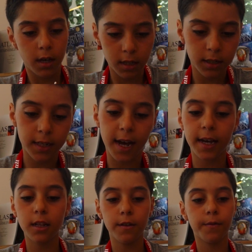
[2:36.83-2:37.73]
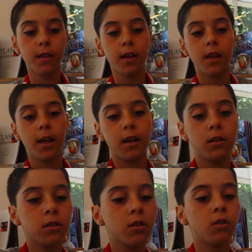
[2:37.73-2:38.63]
inside,
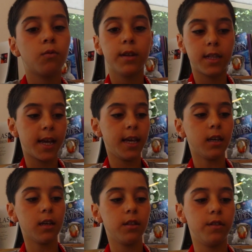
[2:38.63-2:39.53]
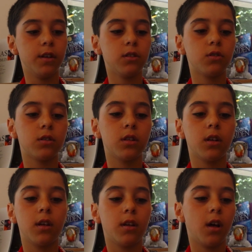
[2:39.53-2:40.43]
and we take this
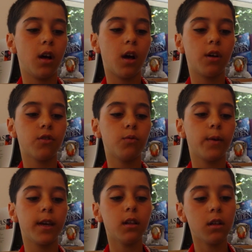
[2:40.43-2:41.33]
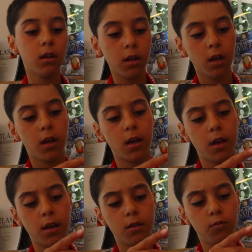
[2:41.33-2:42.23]
other wheel
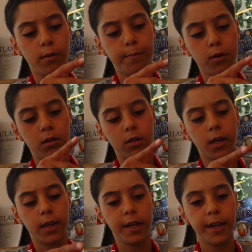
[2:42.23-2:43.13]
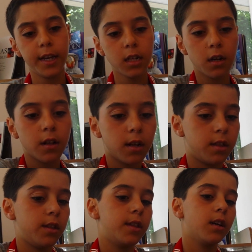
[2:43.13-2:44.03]
and we put it inside here.
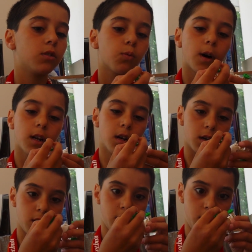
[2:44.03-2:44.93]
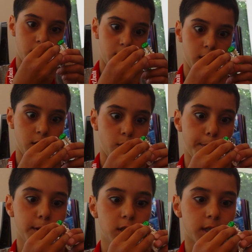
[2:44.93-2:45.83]
The next one, we
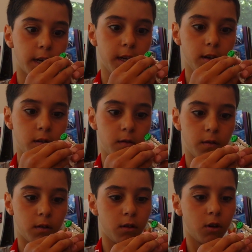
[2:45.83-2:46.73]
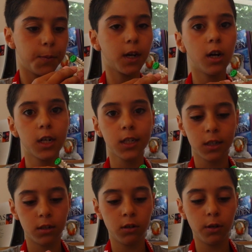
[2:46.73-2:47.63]
put it inside here. Oh my god,
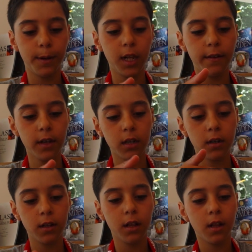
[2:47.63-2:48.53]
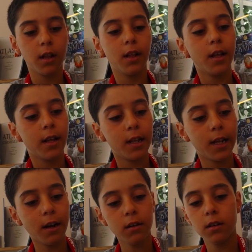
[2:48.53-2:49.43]
don't you believe it?
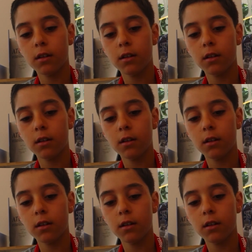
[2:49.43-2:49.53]
Now